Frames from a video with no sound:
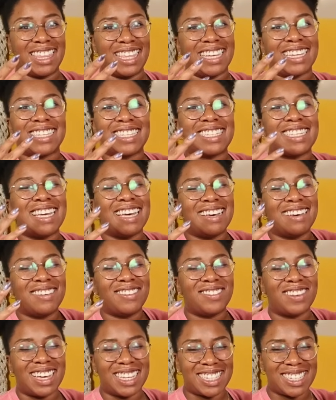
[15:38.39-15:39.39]
this
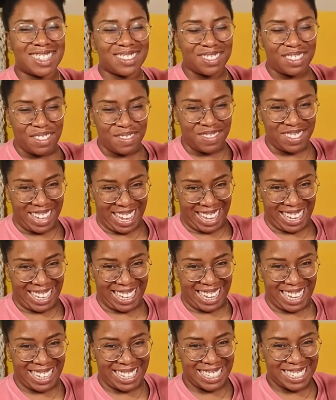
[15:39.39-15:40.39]
festival
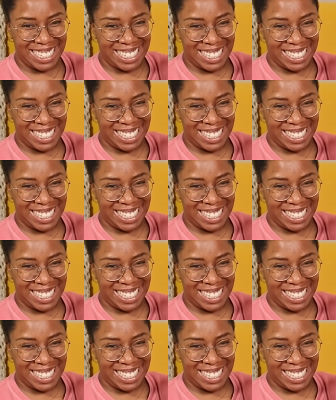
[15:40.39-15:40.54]
blanket.